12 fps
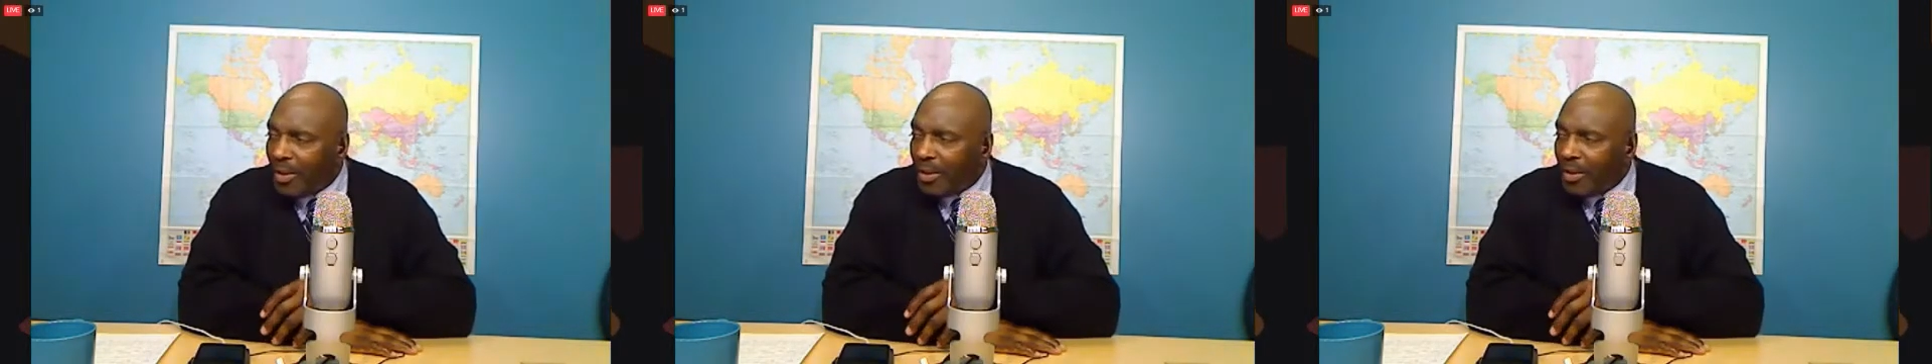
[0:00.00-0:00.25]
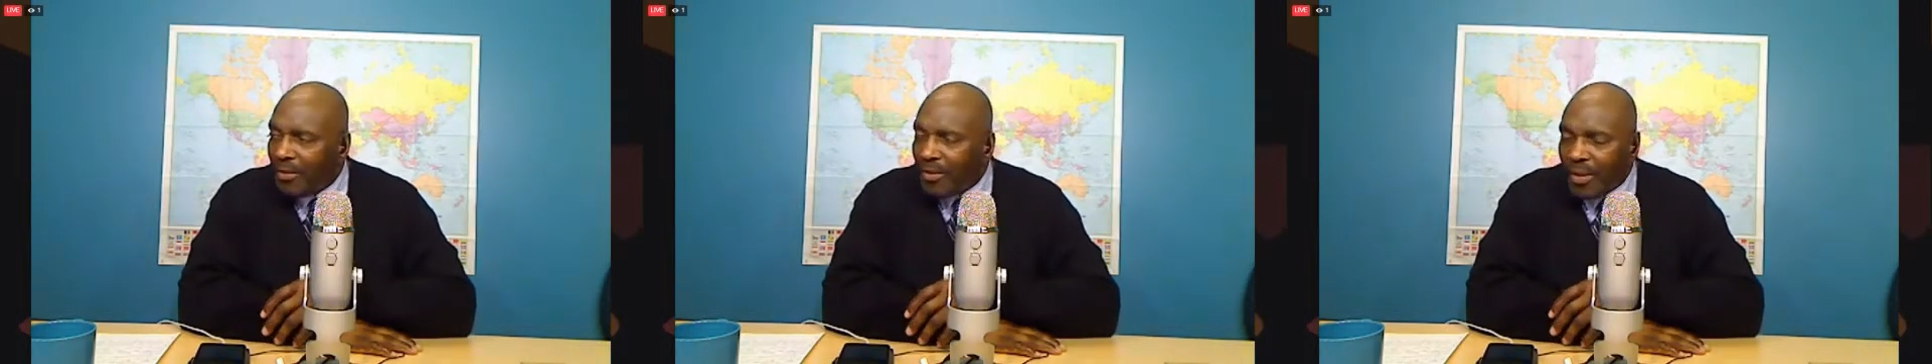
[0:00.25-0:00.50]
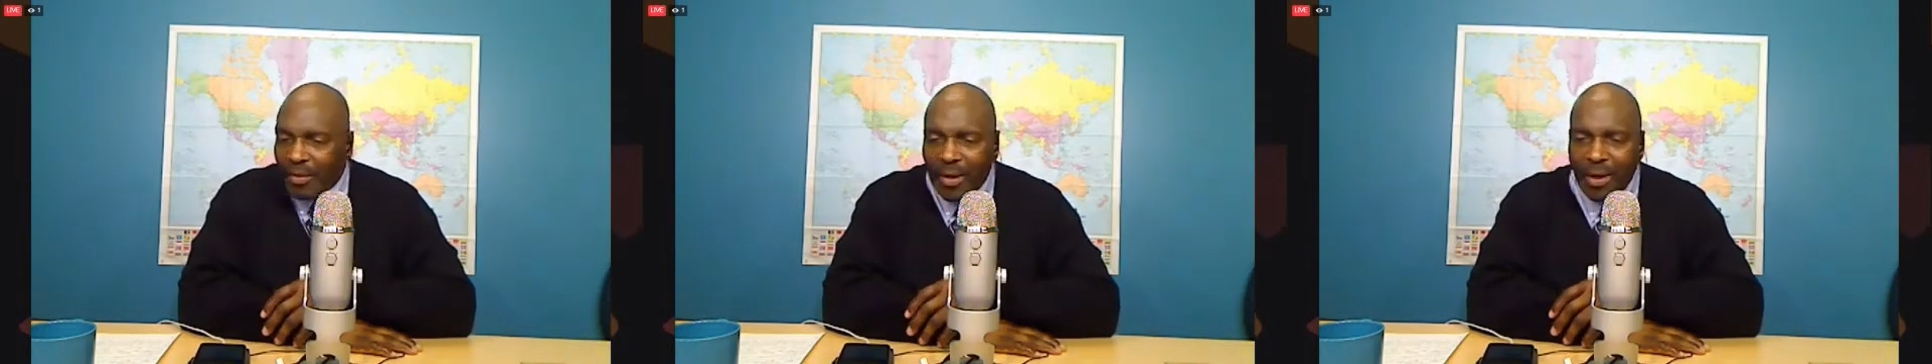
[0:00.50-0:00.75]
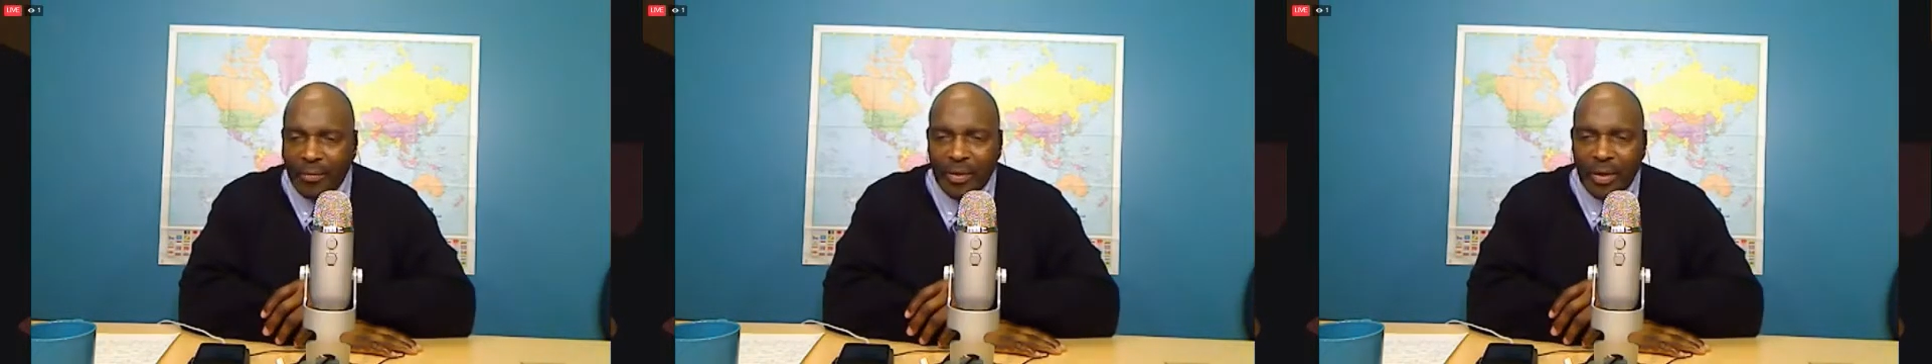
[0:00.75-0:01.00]
that are
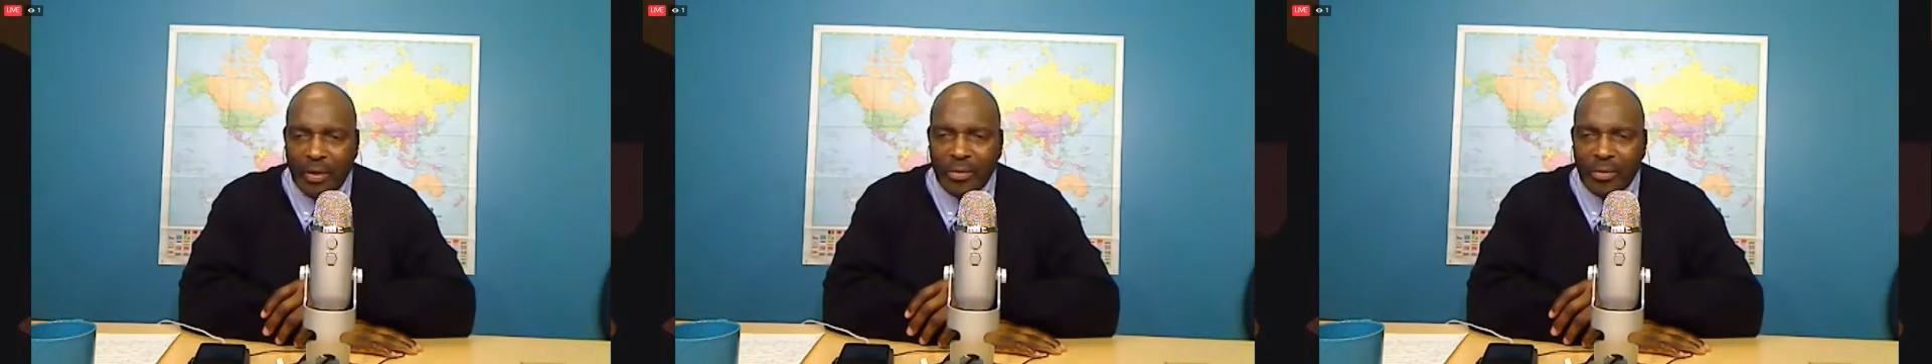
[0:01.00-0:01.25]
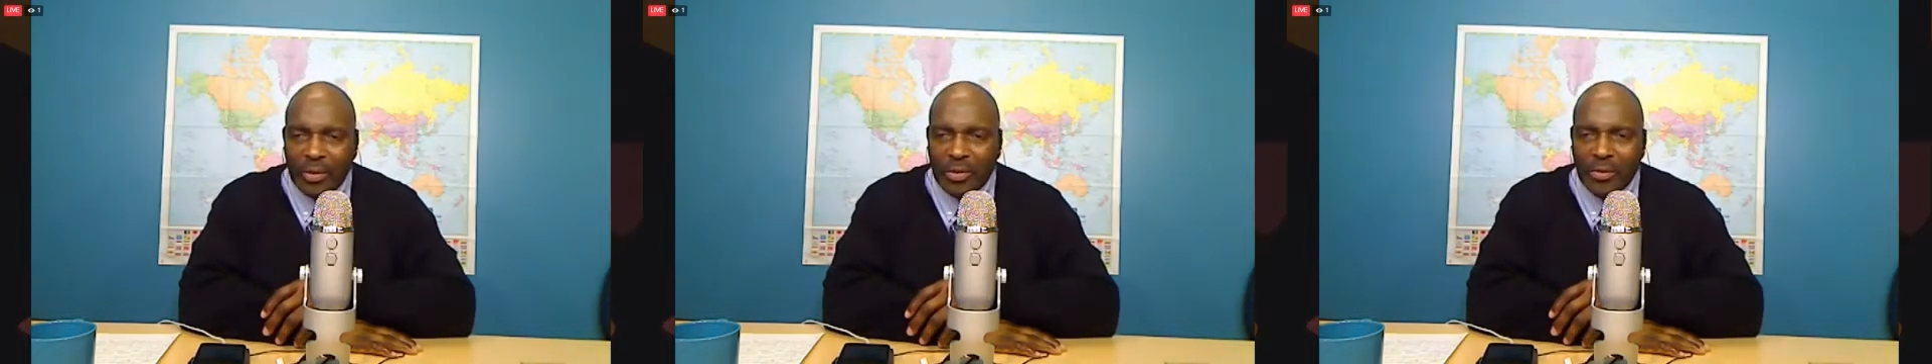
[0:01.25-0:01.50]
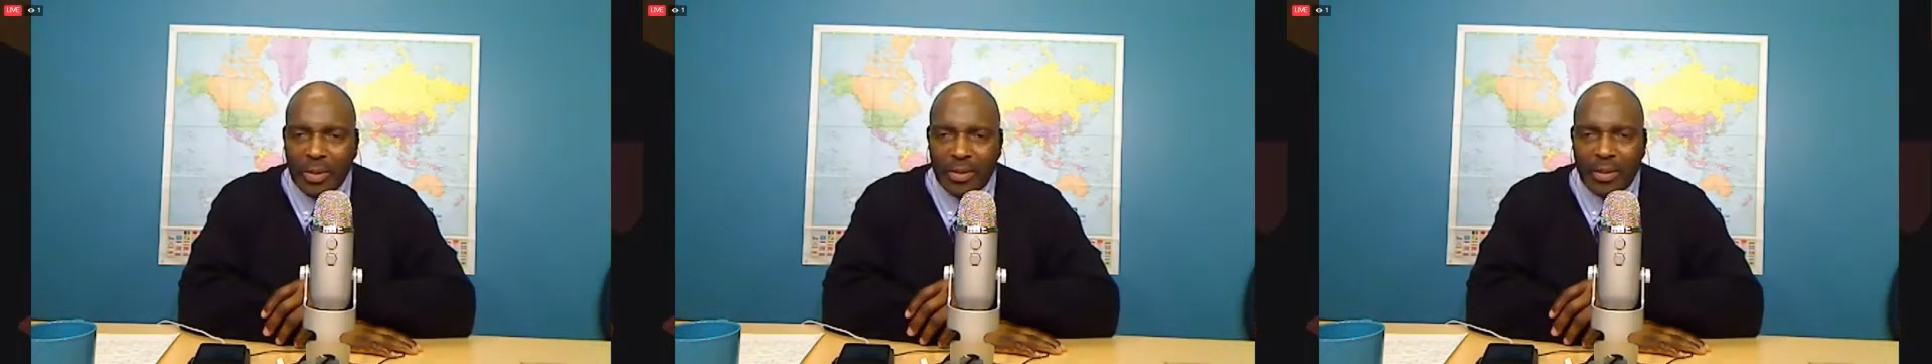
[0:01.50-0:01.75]
out there who are doing